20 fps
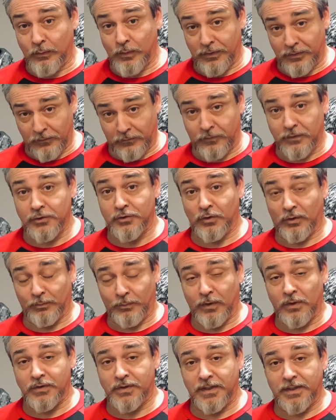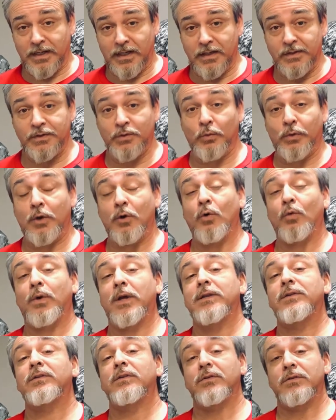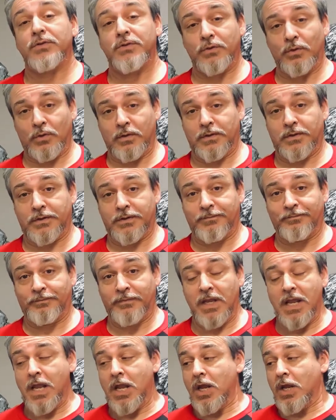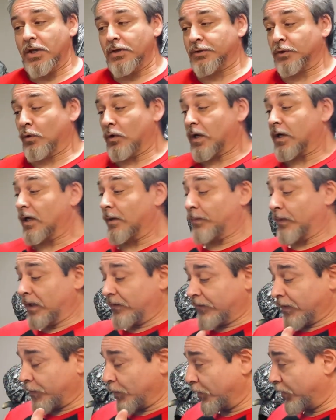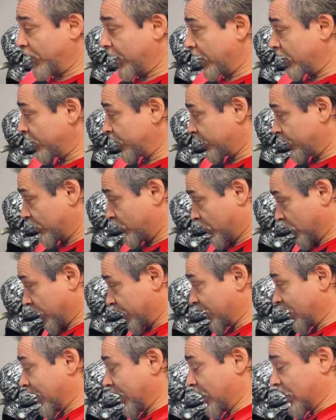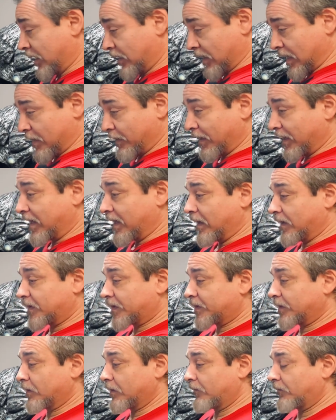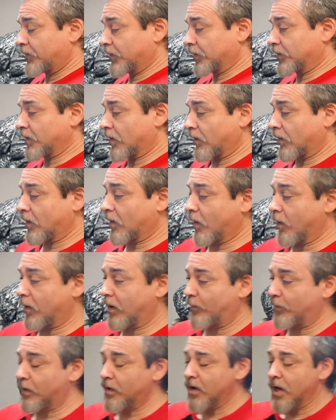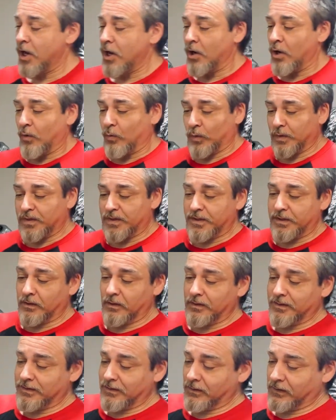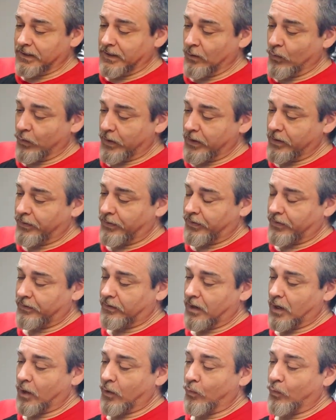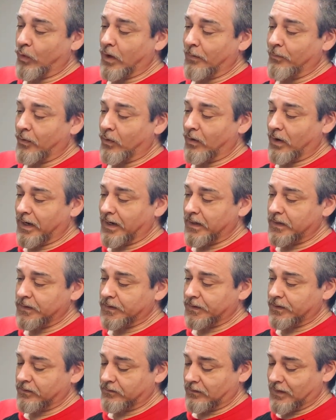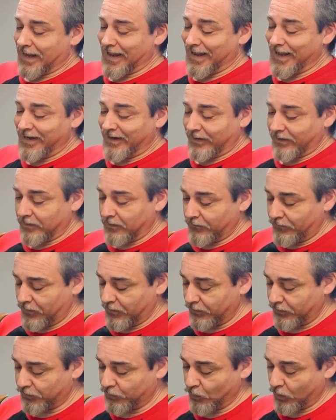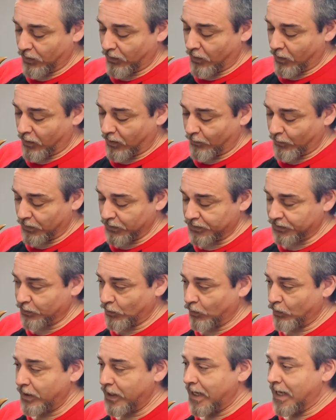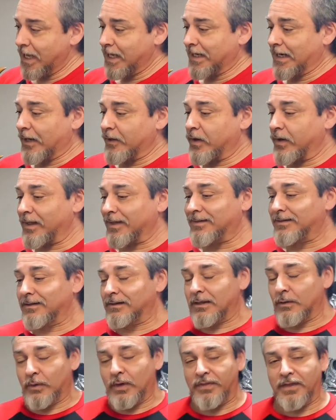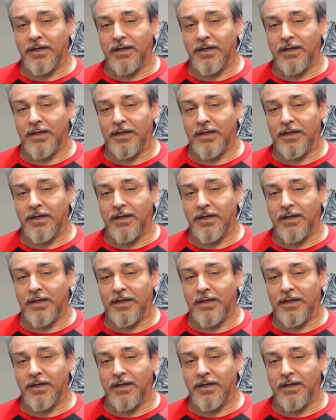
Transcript: with official merchandise, we go right to the source. So a couple of other things, just like in the case of the dark armor, we're still dealing with a rubberized additive to our armor. So now you're not dealing with